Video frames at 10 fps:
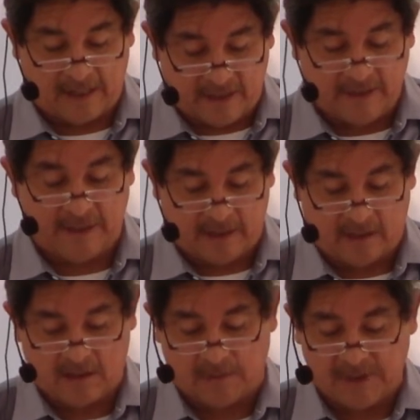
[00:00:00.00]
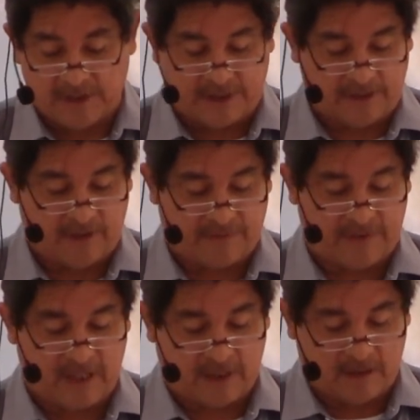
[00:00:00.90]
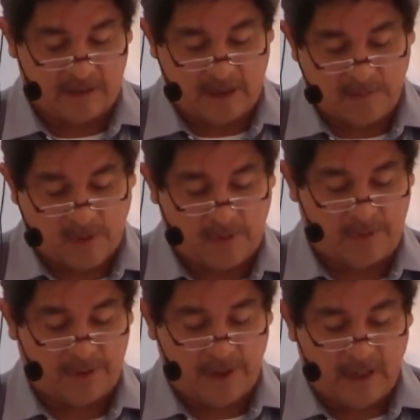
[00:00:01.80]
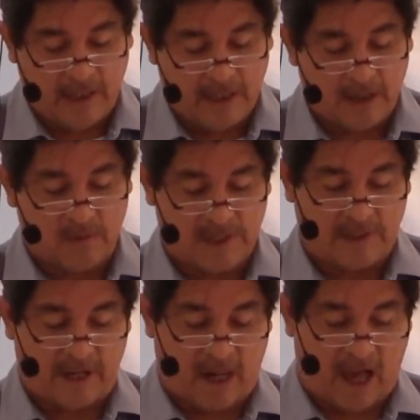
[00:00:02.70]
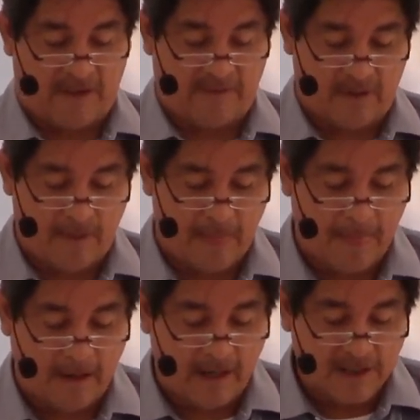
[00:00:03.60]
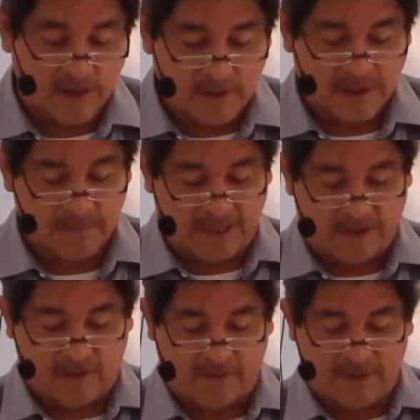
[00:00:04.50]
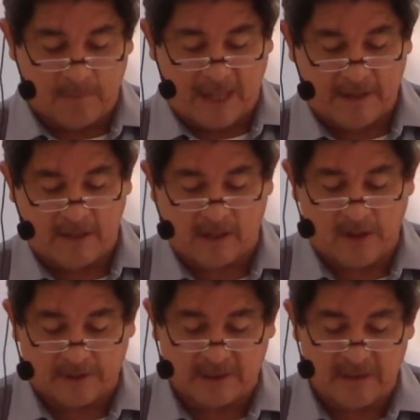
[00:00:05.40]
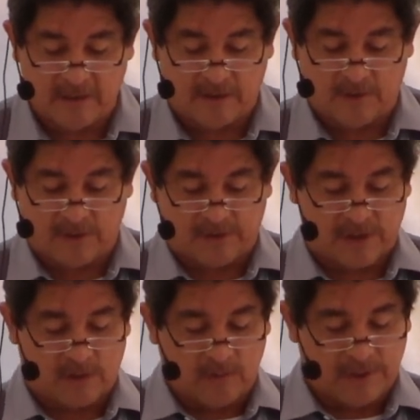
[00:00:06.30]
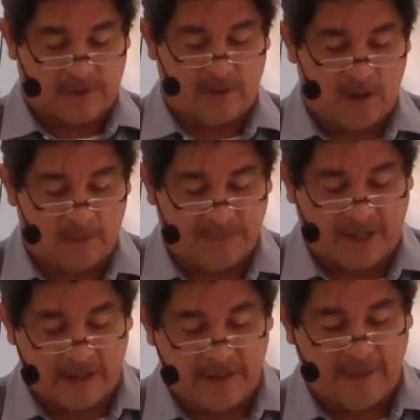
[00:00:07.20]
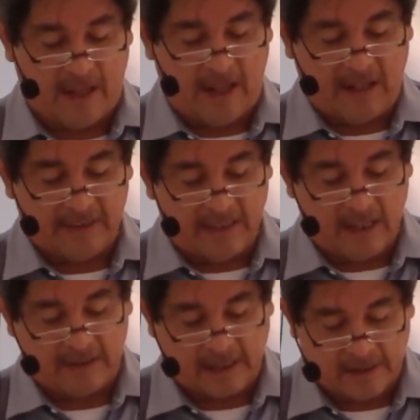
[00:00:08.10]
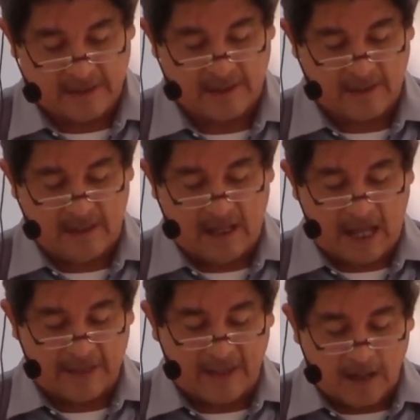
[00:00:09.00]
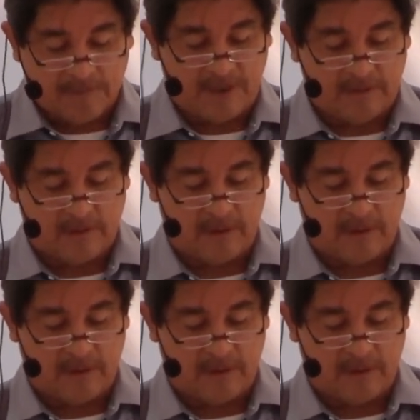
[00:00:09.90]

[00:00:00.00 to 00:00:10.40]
in the community of neighborhood in which they live. adjustment of the plan according to the results obtained, that is, adapting to